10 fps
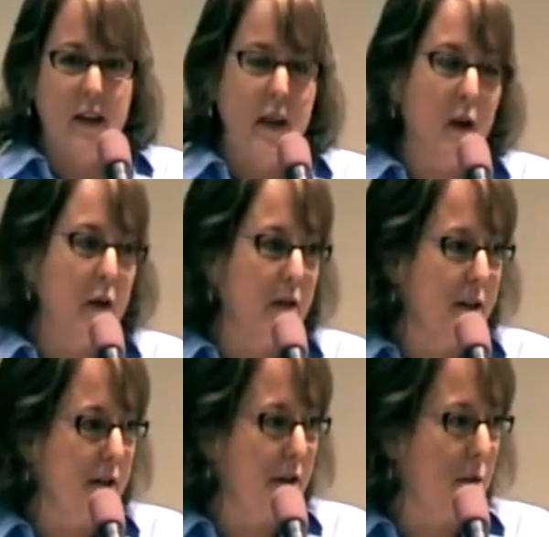They are the
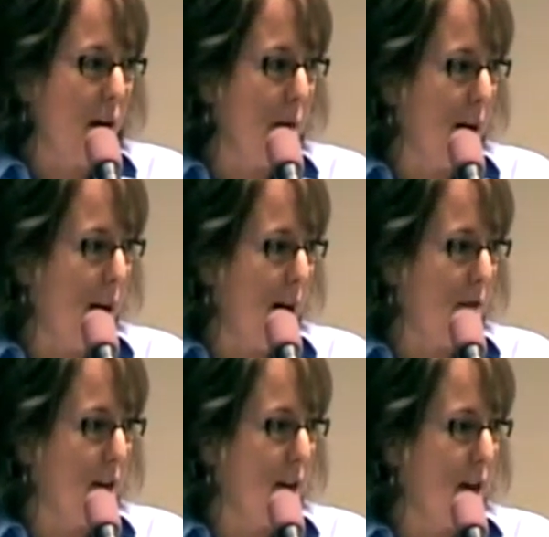reasons why we
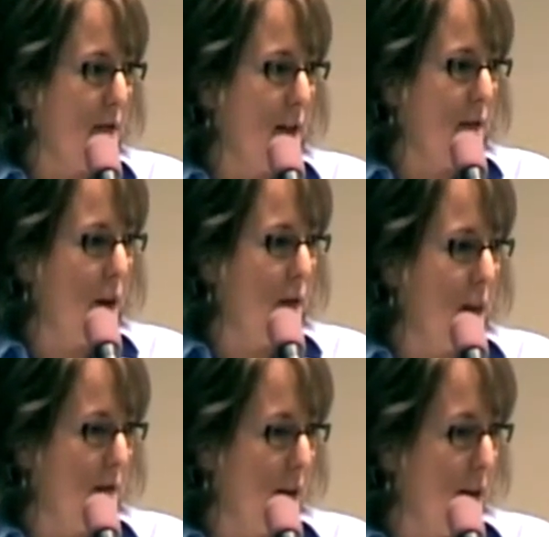have the Covenant of
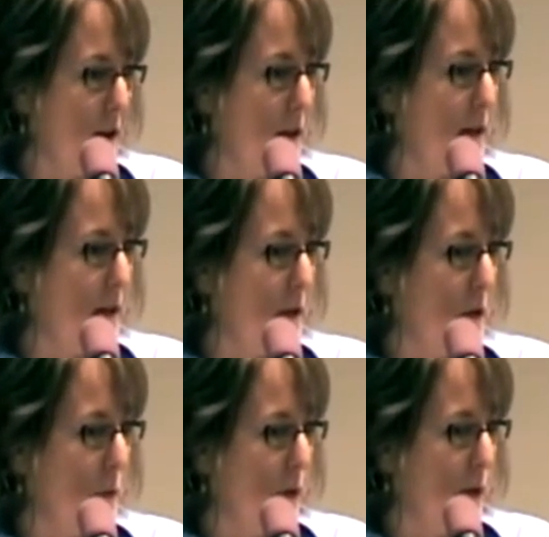Healthy Relations that's in
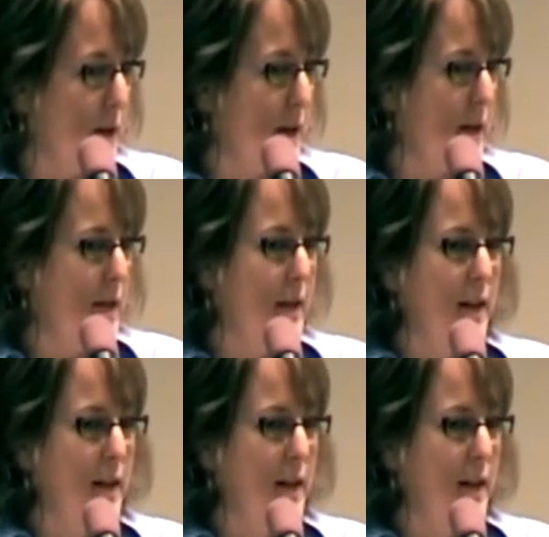your bulletin.